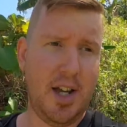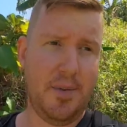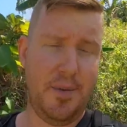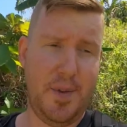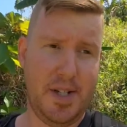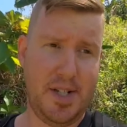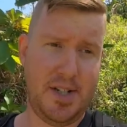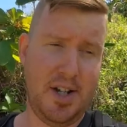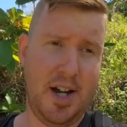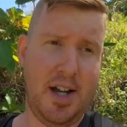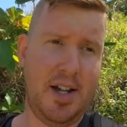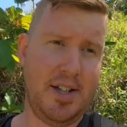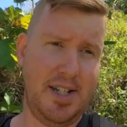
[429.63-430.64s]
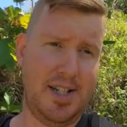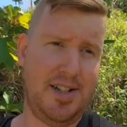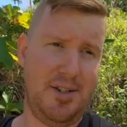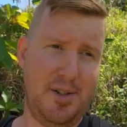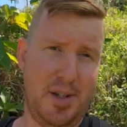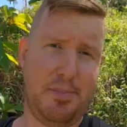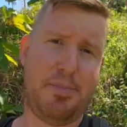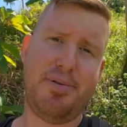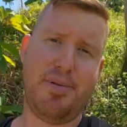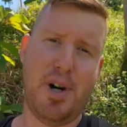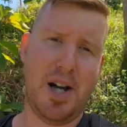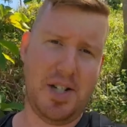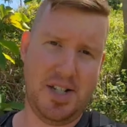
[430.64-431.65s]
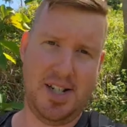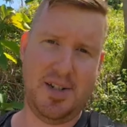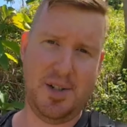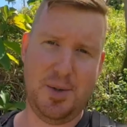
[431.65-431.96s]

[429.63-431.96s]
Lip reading: This is not necessarily the process